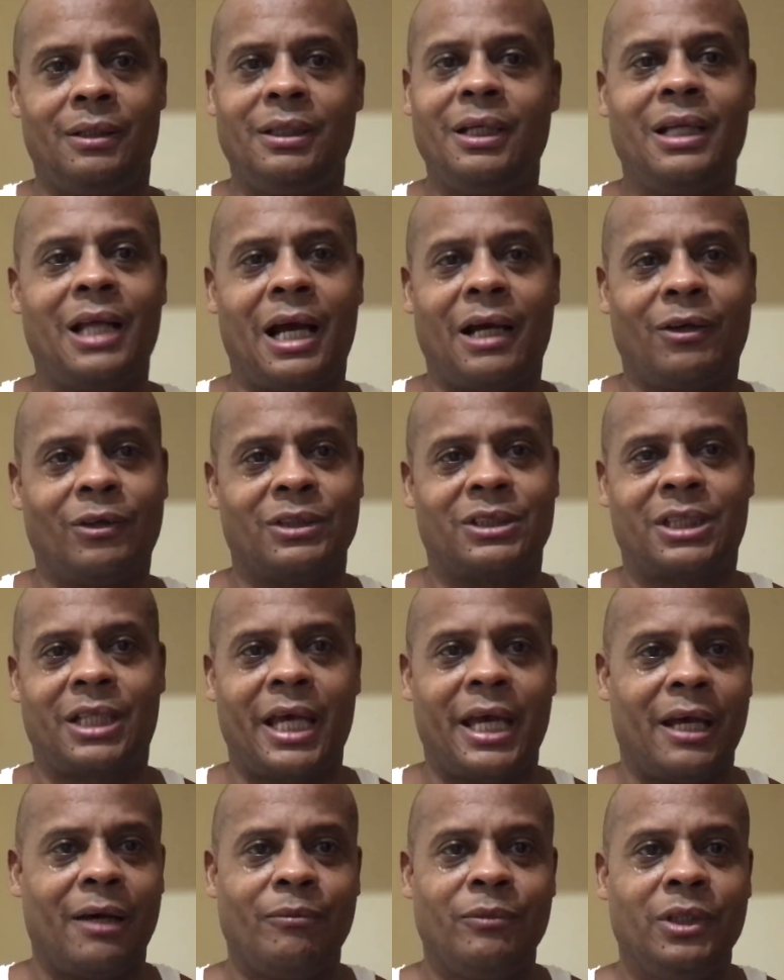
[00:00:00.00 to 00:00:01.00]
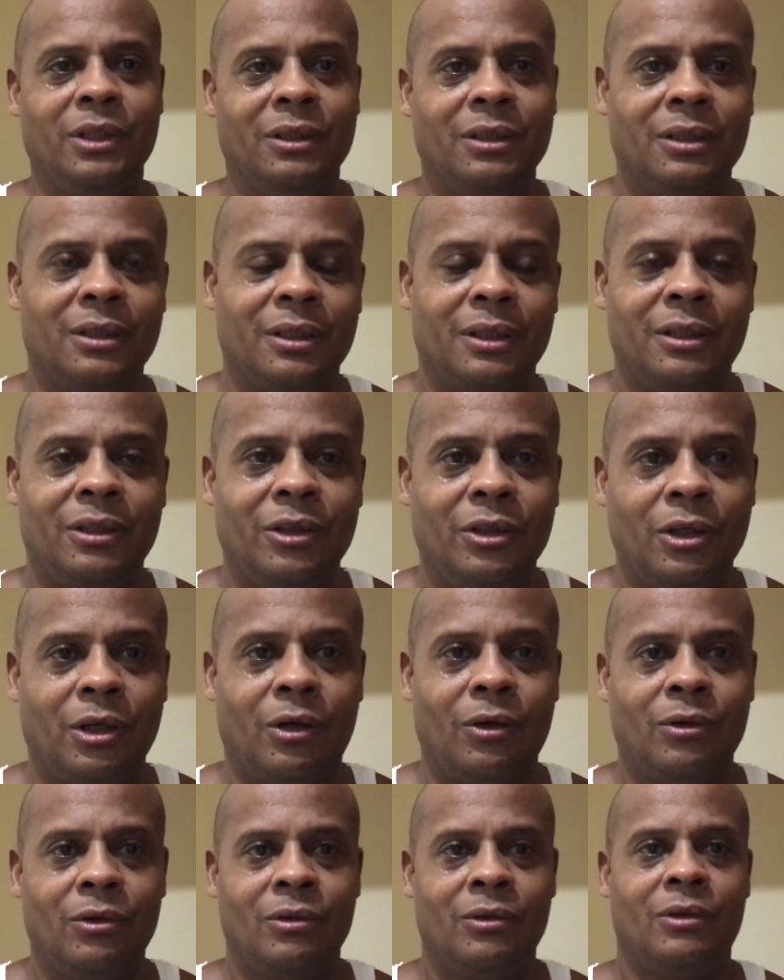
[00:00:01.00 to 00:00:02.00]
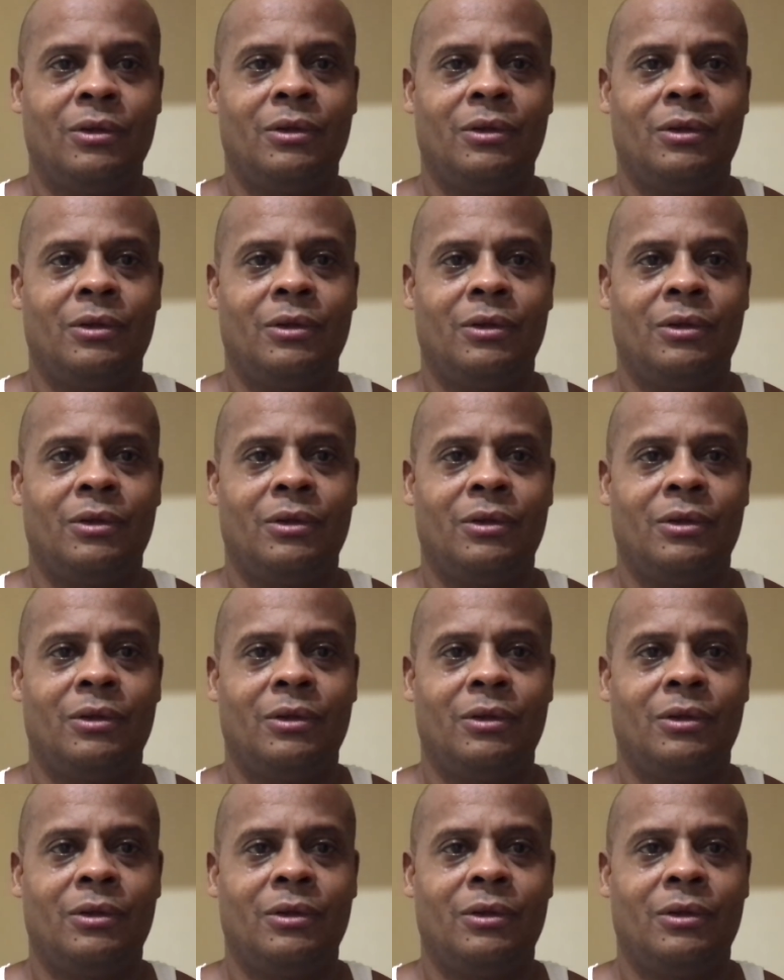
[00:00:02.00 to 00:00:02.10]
they're not gonna scam you, you know.